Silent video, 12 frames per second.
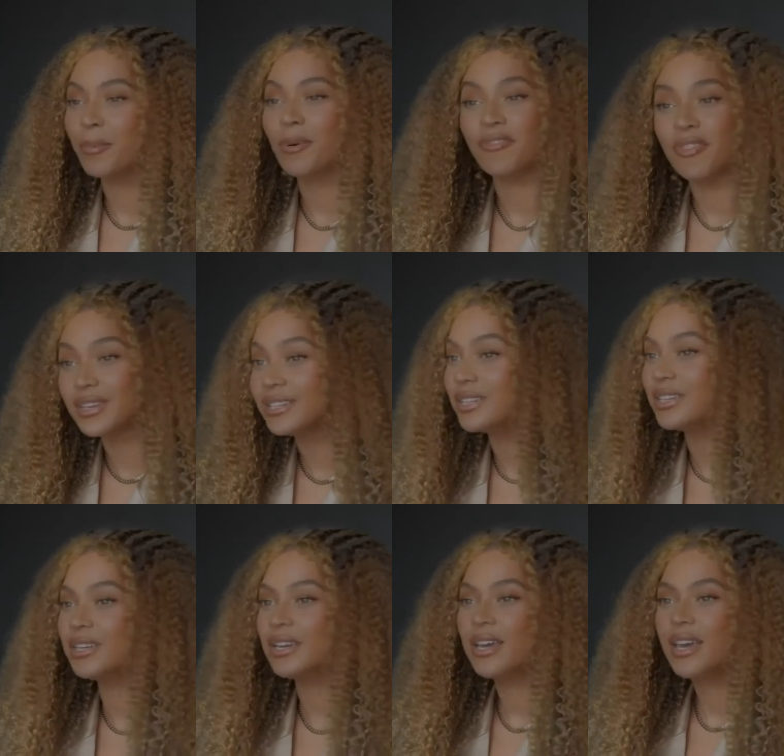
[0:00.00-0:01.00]
our
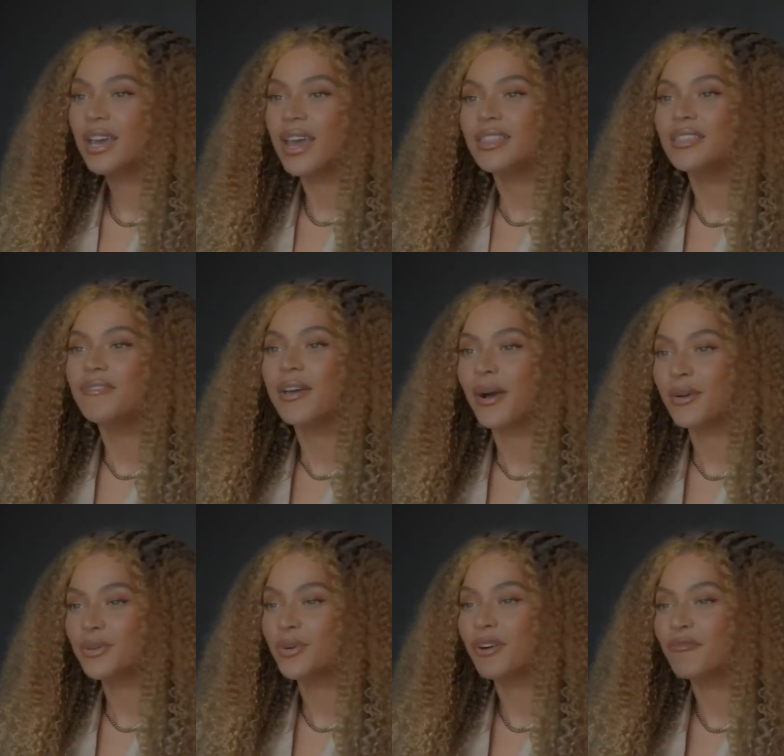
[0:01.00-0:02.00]
profundity, and the
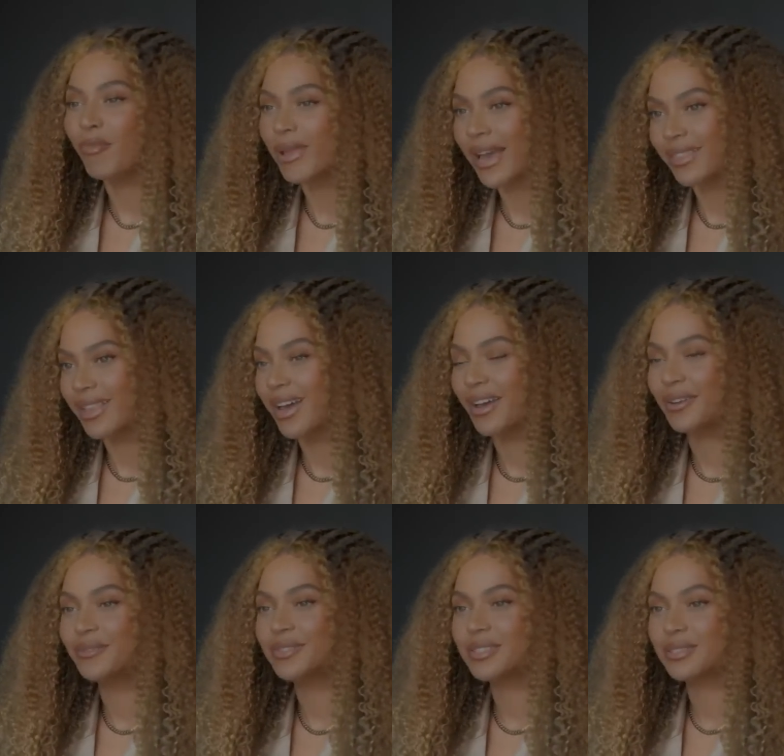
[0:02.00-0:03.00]
value of black
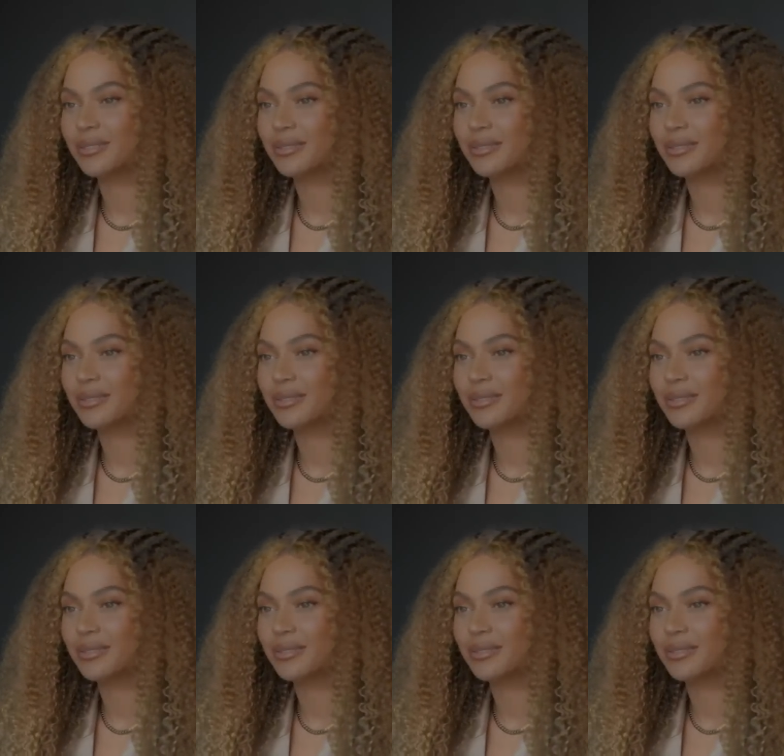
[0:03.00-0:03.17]
lives.